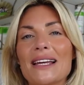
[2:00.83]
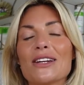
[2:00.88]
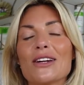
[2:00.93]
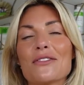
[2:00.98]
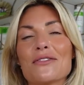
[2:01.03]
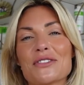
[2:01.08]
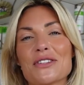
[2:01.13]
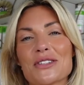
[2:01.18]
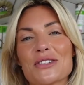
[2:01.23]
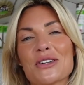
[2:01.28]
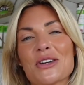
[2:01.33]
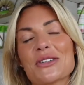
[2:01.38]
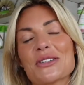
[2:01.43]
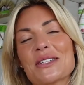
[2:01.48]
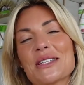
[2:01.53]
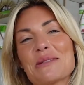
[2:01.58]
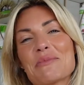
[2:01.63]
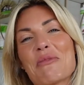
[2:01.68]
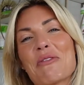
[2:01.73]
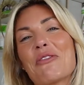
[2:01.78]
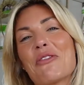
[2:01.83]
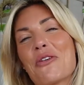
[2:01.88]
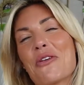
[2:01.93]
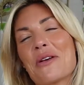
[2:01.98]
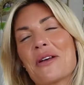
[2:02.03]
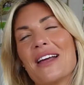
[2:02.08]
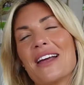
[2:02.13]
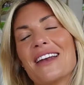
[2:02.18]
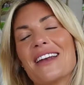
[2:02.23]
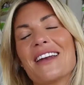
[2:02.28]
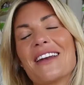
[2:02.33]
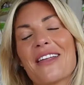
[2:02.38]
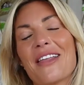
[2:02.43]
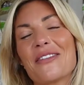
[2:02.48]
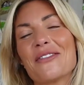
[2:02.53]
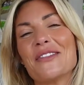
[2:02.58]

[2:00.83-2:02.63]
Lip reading: and I've discussed this before in another